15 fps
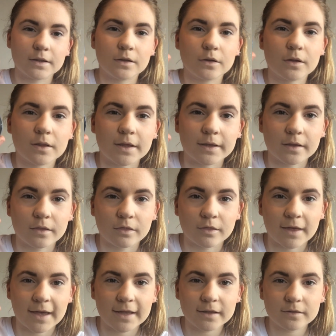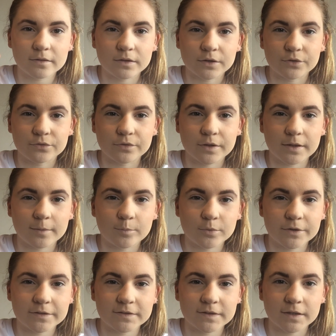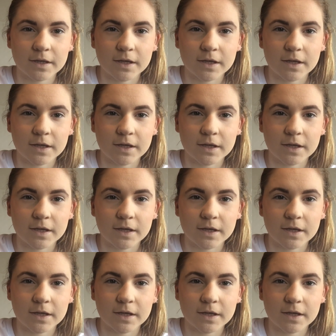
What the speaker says: look like that. They're really pretty